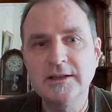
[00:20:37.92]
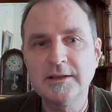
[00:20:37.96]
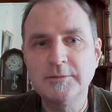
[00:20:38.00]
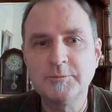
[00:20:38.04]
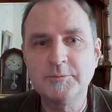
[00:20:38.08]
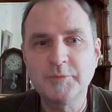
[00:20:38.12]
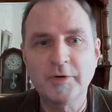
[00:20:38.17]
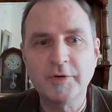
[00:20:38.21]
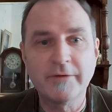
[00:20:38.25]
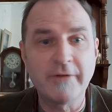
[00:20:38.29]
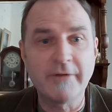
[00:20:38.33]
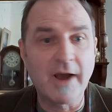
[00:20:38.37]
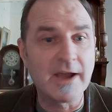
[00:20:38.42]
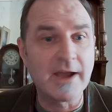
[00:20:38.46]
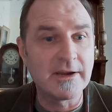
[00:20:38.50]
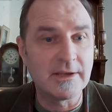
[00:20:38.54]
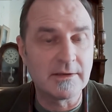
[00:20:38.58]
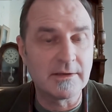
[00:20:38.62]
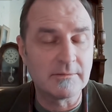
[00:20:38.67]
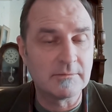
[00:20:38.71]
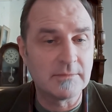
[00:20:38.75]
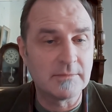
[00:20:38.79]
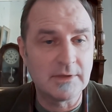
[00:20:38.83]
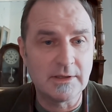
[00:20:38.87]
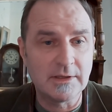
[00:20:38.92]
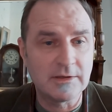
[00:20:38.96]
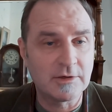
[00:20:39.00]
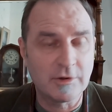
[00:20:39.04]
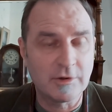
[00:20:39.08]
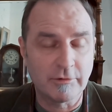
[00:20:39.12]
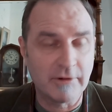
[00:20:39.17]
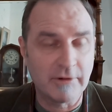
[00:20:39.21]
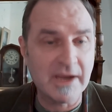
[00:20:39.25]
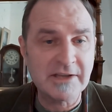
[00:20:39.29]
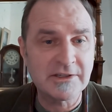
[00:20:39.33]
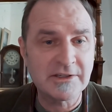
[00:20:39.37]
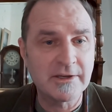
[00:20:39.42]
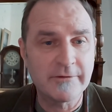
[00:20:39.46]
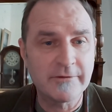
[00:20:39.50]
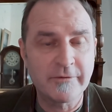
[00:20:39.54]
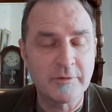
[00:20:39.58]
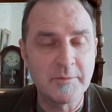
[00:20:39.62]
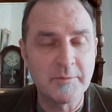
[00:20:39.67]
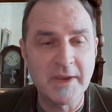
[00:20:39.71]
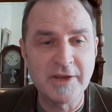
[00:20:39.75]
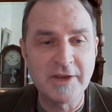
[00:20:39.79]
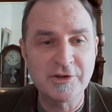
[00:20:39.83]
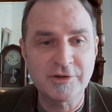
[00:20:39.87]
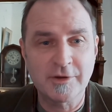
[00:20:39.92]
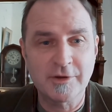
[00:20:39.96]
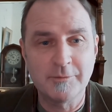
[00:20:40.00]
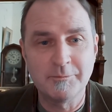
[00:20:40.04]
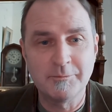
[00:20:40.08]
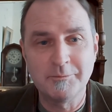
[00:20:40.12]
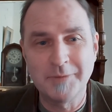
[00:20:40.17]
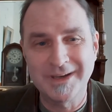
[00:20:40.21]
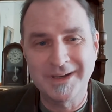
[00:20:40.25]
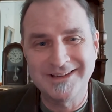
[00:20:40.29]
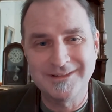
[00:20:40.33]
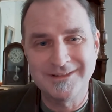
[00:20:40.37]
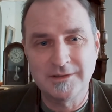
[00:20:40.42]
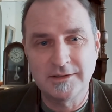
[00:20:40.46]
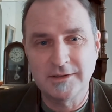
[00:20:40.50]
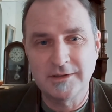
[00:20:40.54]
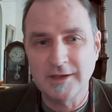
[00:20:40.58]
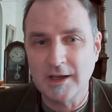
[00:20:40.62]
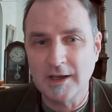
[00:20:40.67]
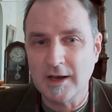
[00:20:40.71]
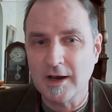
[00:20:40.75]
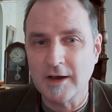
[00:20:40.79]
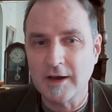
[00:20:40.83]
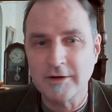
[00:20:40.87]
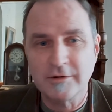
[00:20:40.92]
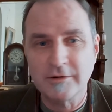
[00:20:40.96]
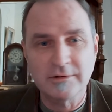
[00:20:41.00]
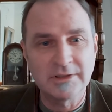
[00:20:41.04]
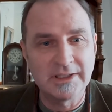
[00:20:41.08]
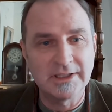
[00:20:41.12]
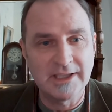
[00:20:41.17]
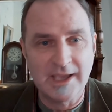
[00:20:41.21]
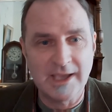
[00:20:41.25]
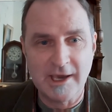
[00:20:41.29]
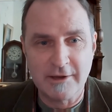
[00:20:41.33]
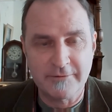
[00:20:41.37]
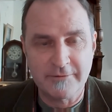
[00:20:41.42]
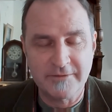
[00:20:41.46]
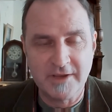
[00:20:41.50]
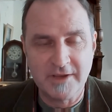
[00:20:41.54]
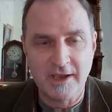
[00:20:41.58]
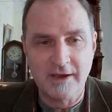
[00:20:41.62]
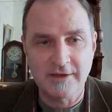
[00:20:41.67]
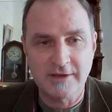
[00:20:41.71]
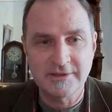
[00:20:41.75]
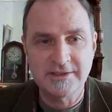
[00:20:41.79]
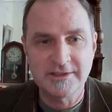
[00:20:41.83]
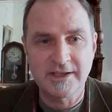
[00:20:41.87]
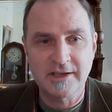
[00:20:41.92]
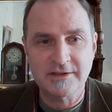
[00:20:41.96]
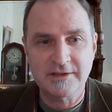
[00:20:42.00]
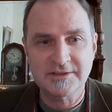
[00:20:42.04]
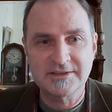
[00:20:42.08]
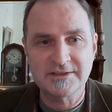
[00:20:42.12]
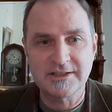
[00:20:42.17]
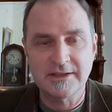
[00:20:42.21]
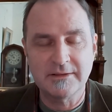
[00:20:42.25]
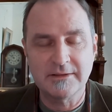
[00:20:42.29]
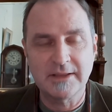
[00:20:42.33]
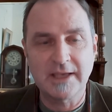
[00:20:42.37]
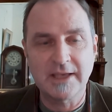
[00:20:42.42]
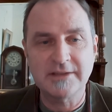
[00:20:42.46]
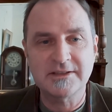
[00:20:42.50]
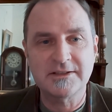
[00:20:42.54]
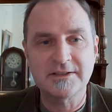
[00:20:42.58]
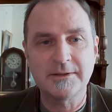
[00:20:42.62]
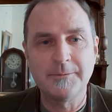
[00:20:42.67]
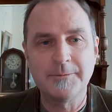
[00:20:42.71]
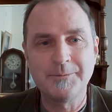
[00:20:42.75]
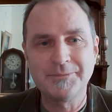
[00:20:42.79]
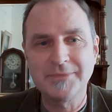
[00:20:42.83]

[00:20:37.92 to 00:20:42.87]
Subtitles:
providing correct information but utterly out of context, that